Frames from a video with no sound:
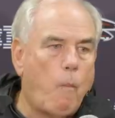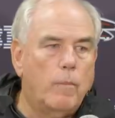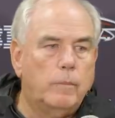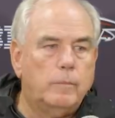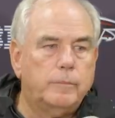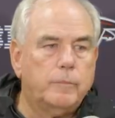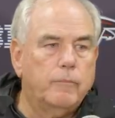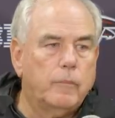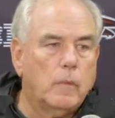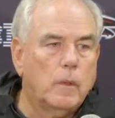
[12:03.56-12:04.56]
it would be more
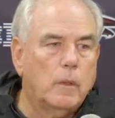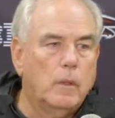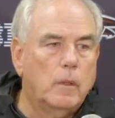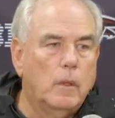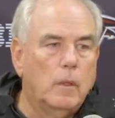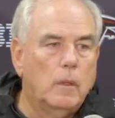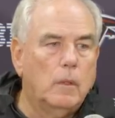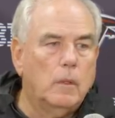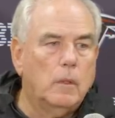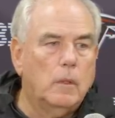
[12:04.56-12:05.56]
rotation than like when
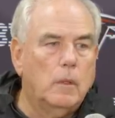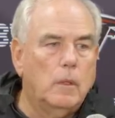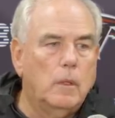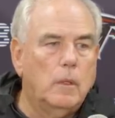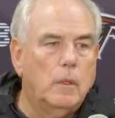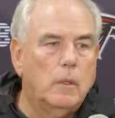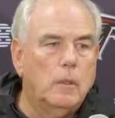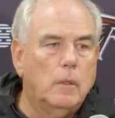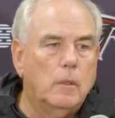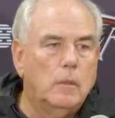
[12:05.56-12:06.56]
I, when you had Isaiah
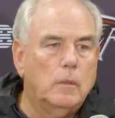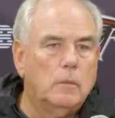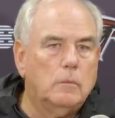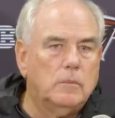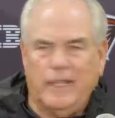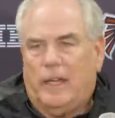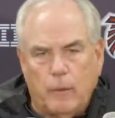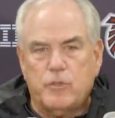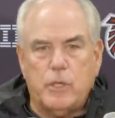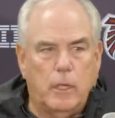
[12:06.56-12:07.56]
where it was pretty much. Yeah,
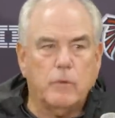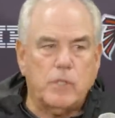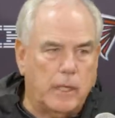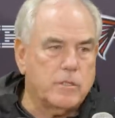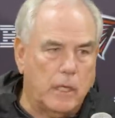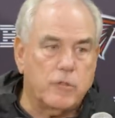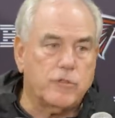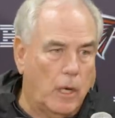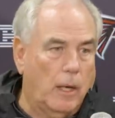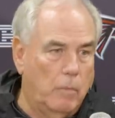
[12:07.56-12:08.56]
it was, it was Isaiah's
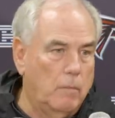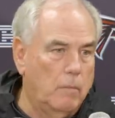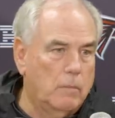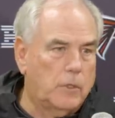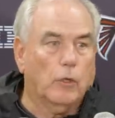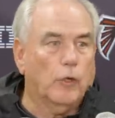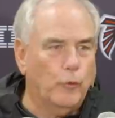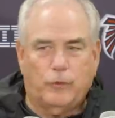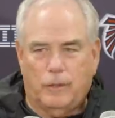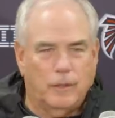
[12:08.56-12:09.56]
job. Yeah. To lose,